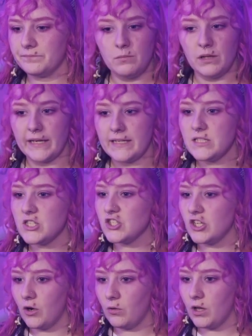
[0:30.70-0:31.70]
Playing
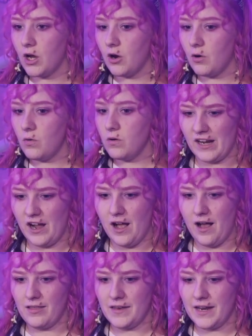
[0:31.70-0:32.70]
Solo,
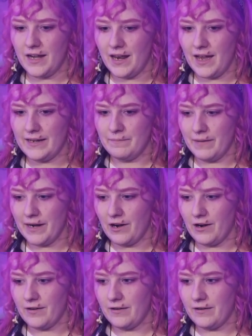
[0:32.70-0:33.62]
Holiday Nightmare,